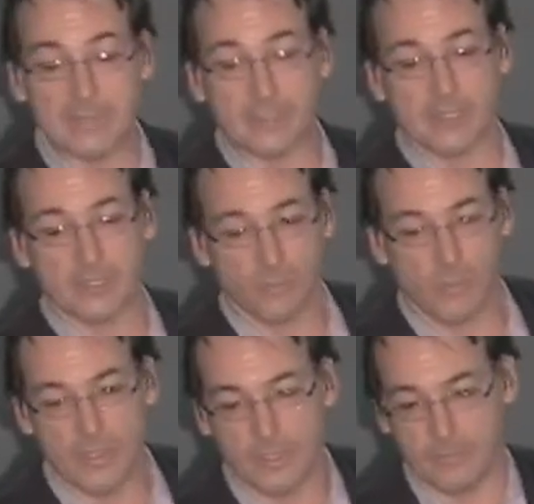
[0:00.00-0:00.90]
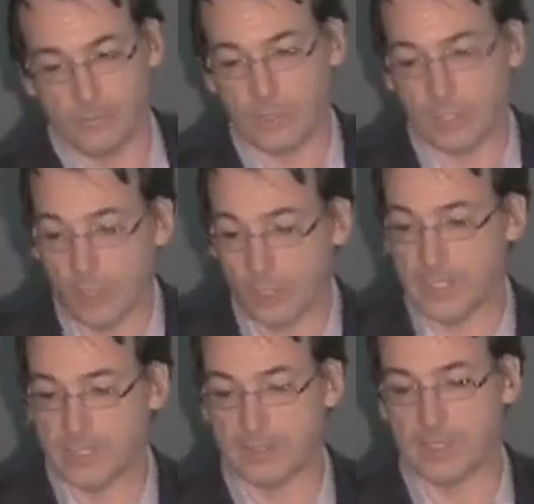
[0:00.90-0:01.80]
We were delighted
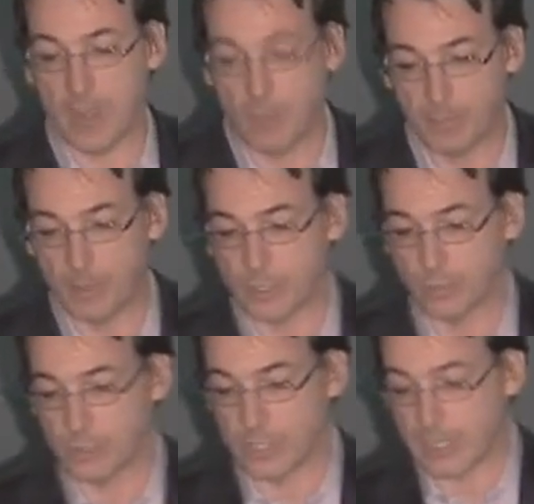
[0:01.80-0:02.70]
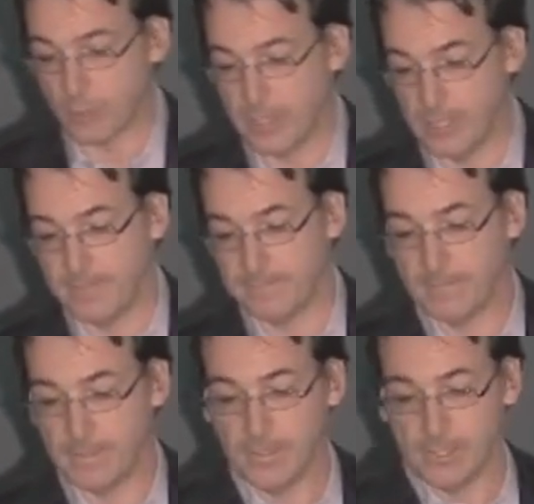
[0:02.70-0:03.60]
when we heard that our project
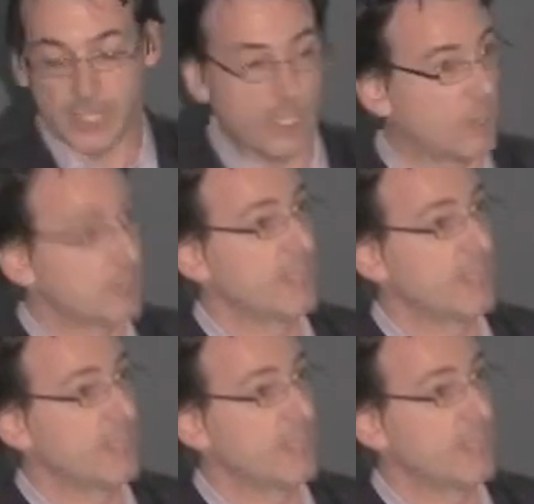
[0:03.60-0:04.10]
was actually